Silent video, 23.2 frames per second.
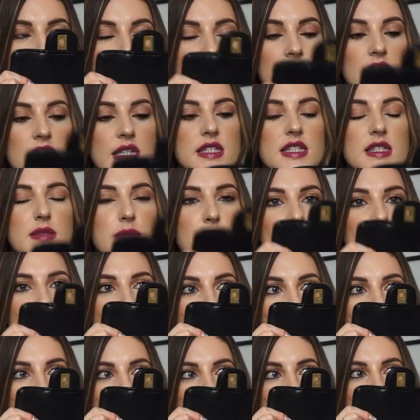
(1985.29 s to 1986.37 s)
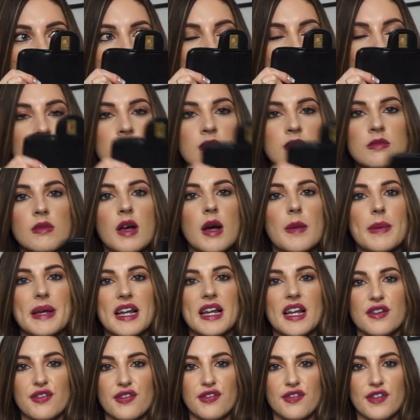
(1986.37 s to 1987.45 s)
It smells a bit
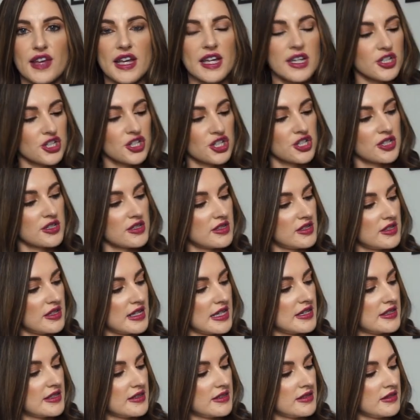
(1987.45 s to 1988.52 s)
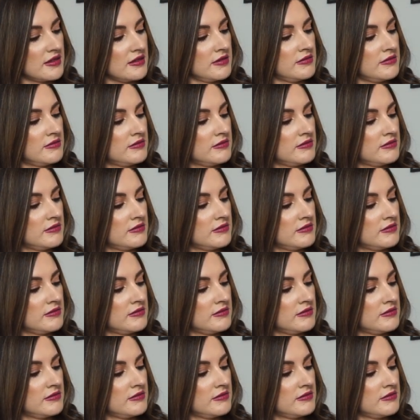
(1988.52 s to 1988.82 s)
like fish, so that's